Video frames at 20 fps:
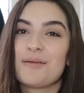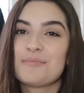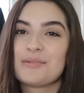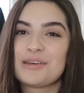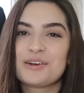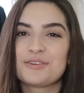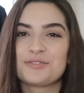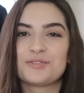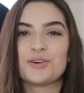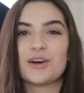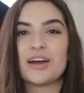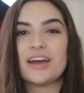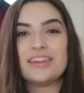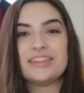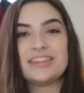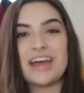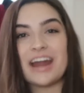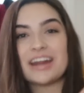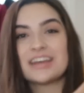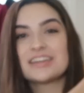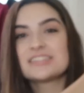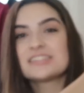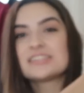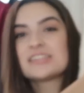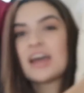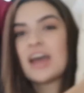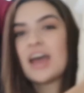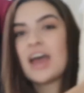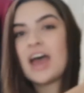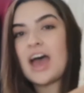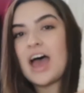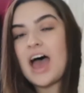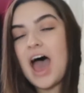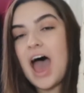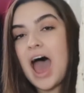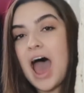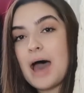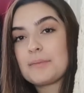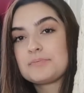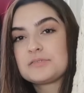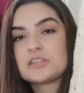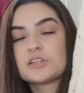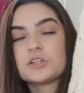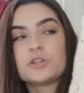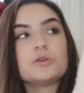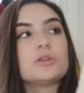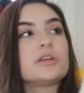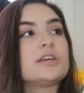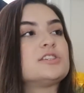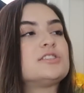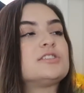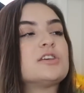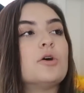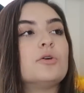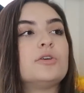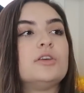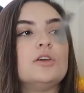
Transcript: I'm here for it. That is absolutely so